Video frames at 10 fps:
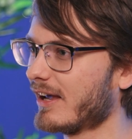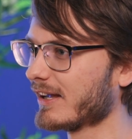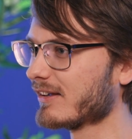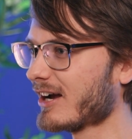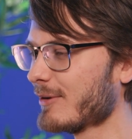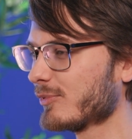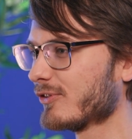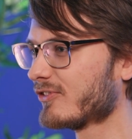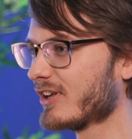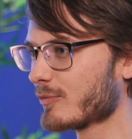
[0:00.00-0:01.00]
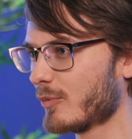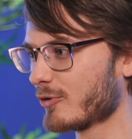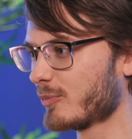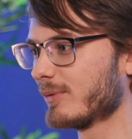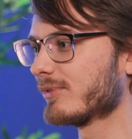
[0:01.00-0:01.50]
Like, in a couple of years,
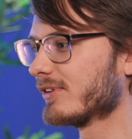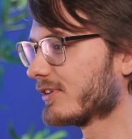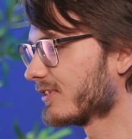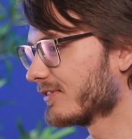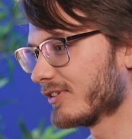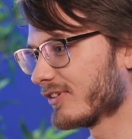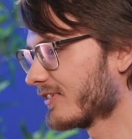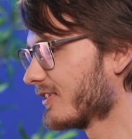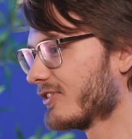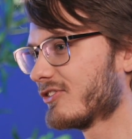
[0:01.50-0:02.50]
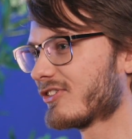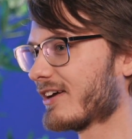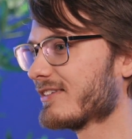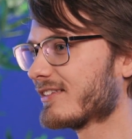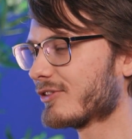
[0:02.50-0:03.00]
most people
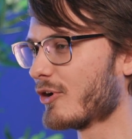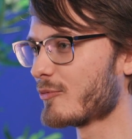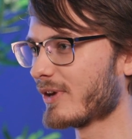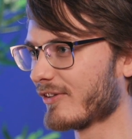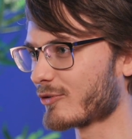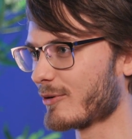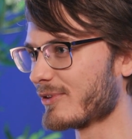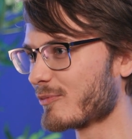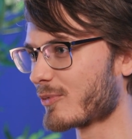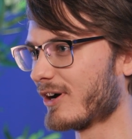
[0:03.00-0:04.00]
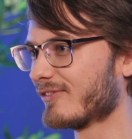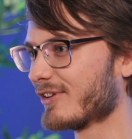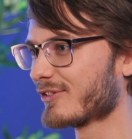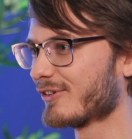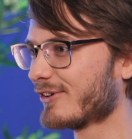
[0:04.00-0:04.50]
just know me as Robin's brother.
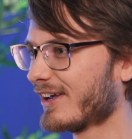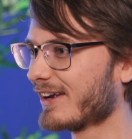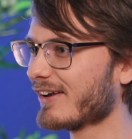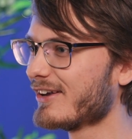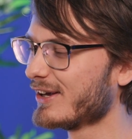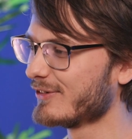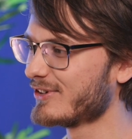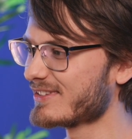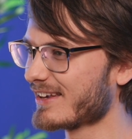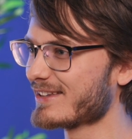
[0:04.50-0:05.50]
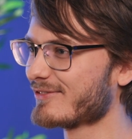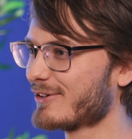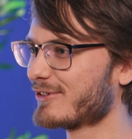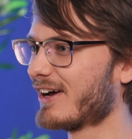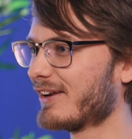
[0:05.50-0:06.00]
So, like, these days they
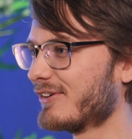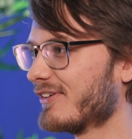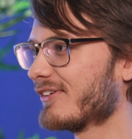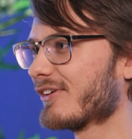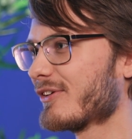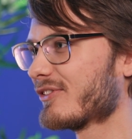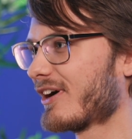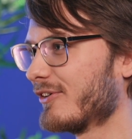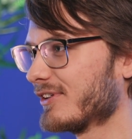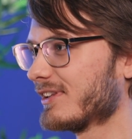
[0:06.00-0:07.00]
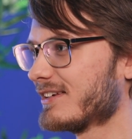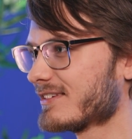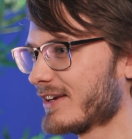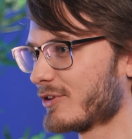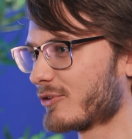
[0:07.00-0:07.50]
would undoubtedly
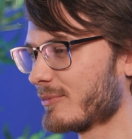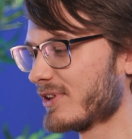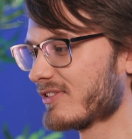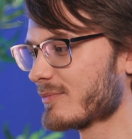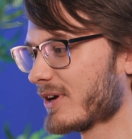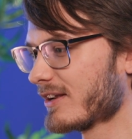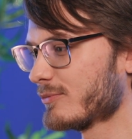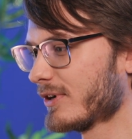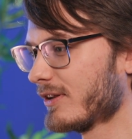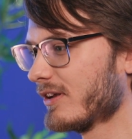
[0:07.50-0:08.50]
say that Robin's the better one.